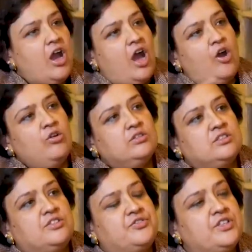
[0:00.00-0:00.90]
How
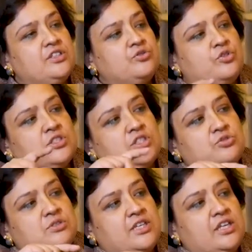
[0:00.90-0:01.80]
difficult was it
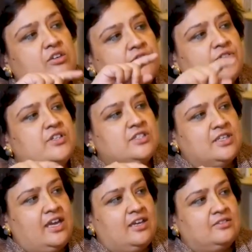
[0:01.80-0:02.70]
to sell your
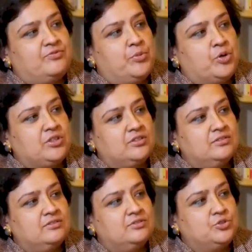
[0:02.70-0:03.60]
first book
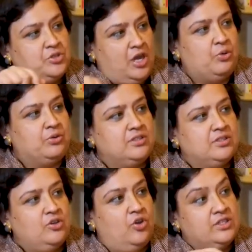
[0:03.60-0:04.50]
to now?
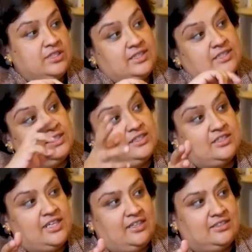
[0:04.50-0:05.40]
Mm. Or is it still
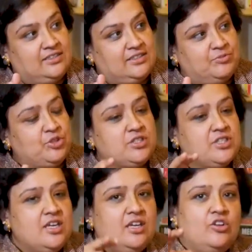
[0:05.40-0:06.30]
a challenge?
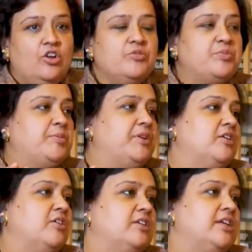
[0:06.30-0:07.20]
Because a lot of people
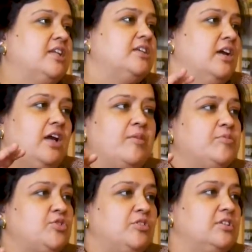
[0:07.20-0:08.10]
are getting
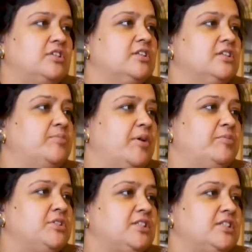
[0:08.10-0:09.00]
Amazon Kindle
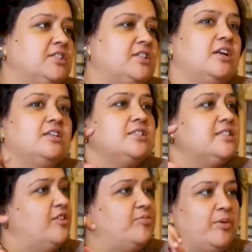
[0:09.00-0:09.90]
publishing started,
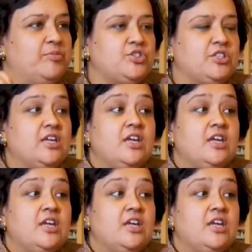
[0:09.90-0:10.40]
self-publishing.